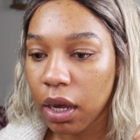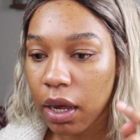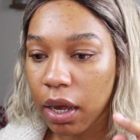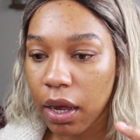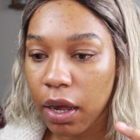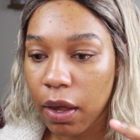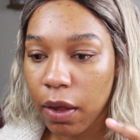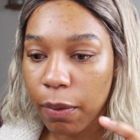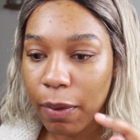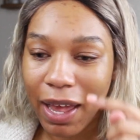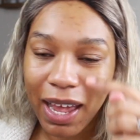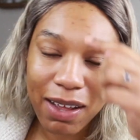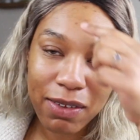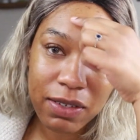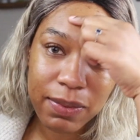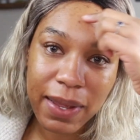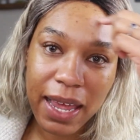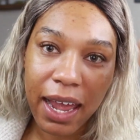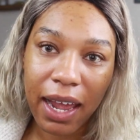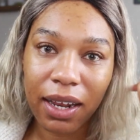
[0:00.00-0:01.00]
Um, I have
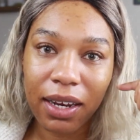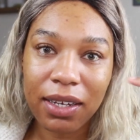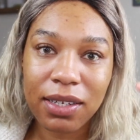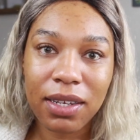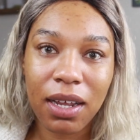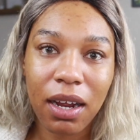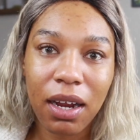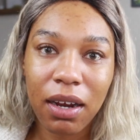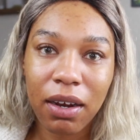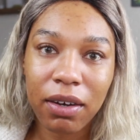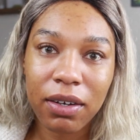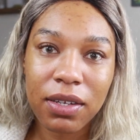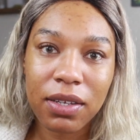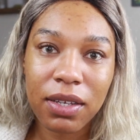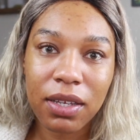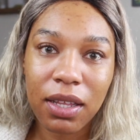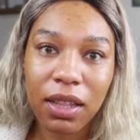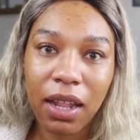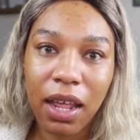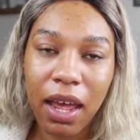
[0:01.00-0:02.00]
some acne
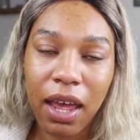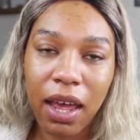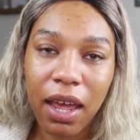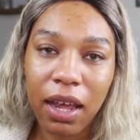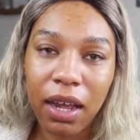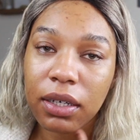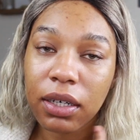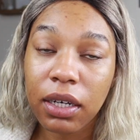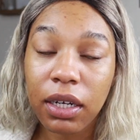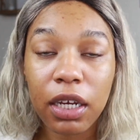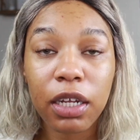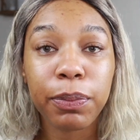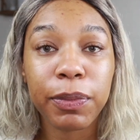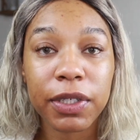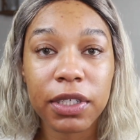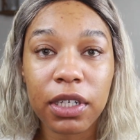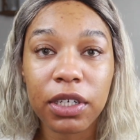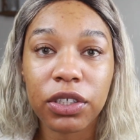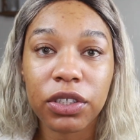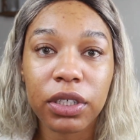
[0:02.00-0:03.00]
scars that could
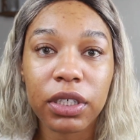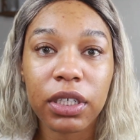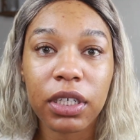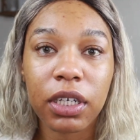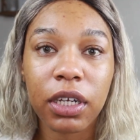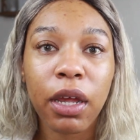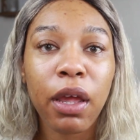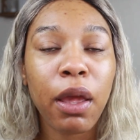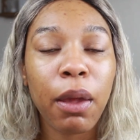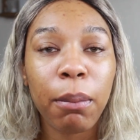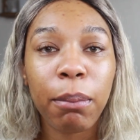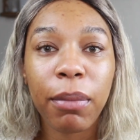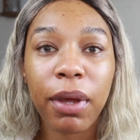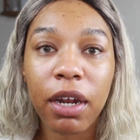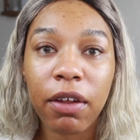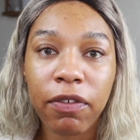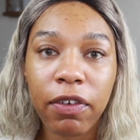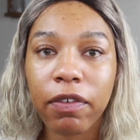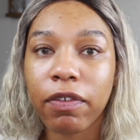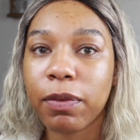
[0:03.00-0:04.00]
potentially
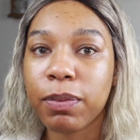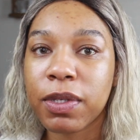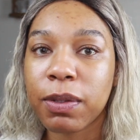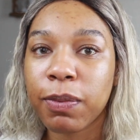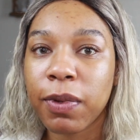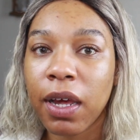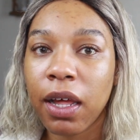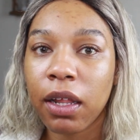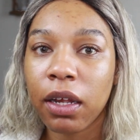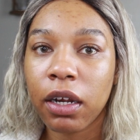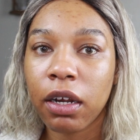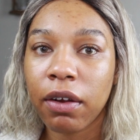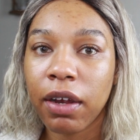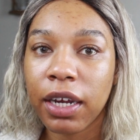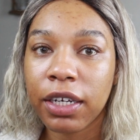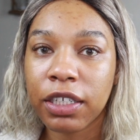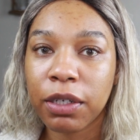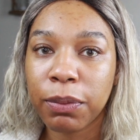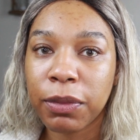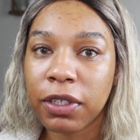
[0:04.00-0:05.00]
benefit from some color
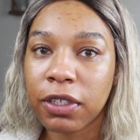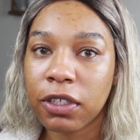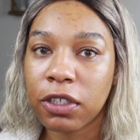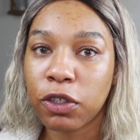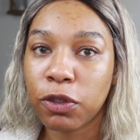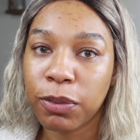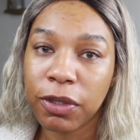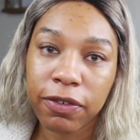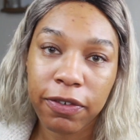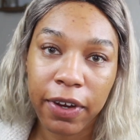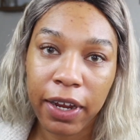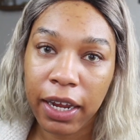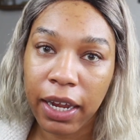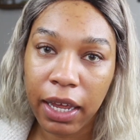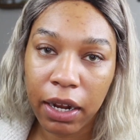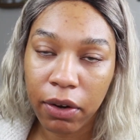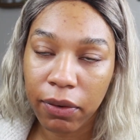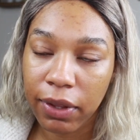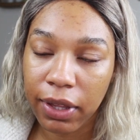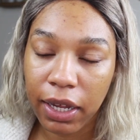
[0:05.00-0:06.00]
correction, but to be
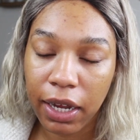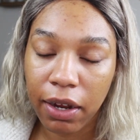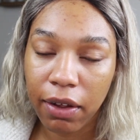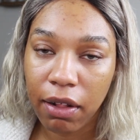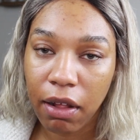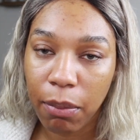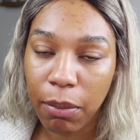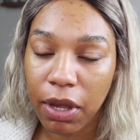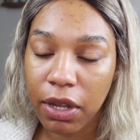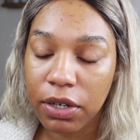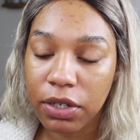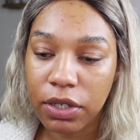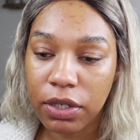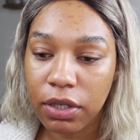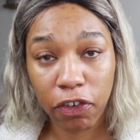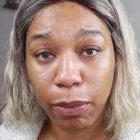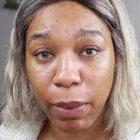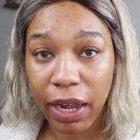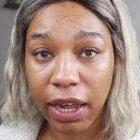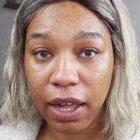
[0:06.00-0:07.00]
frank, I don't really care that much.
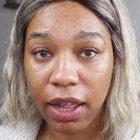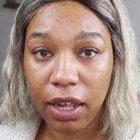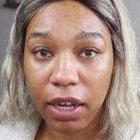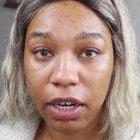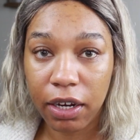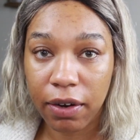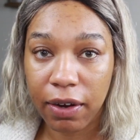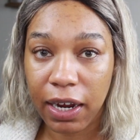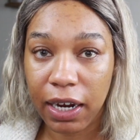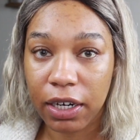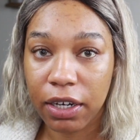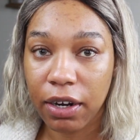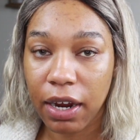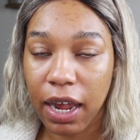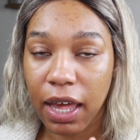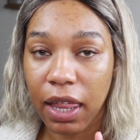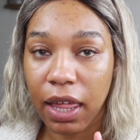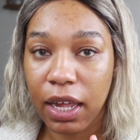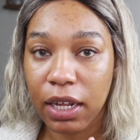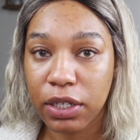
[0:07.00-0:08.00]
For my color corrector,
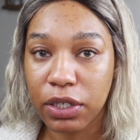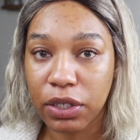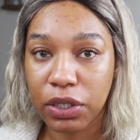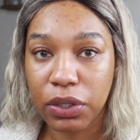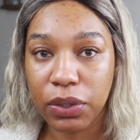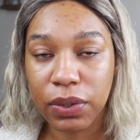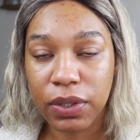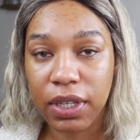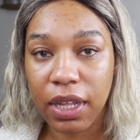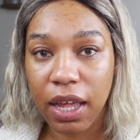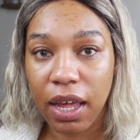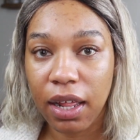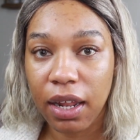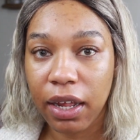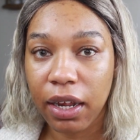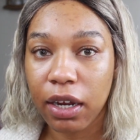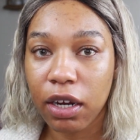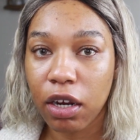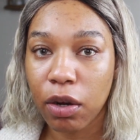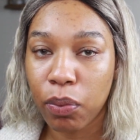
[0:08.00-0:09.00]
I like to use the
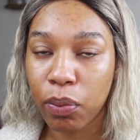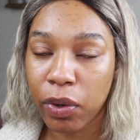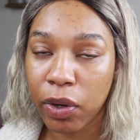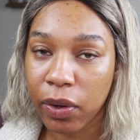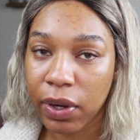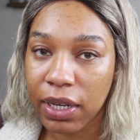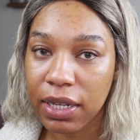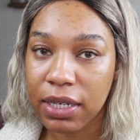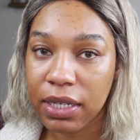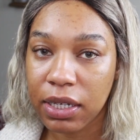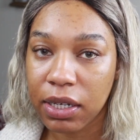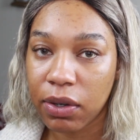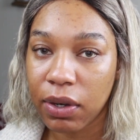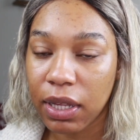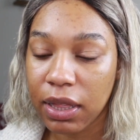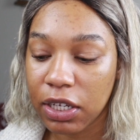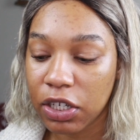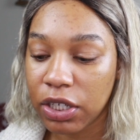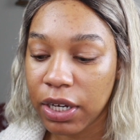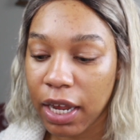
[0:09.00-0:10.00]
LA Girl Pro Conceal
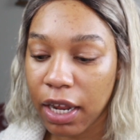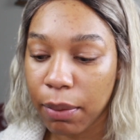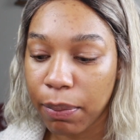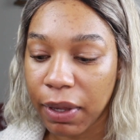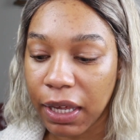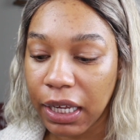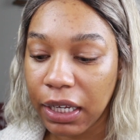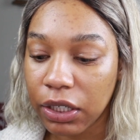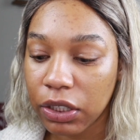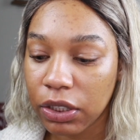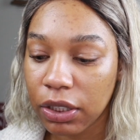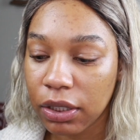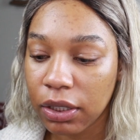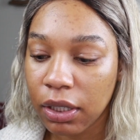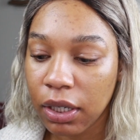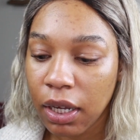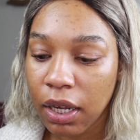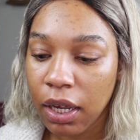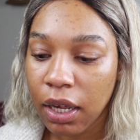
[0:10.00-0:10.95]
in the shade Peach.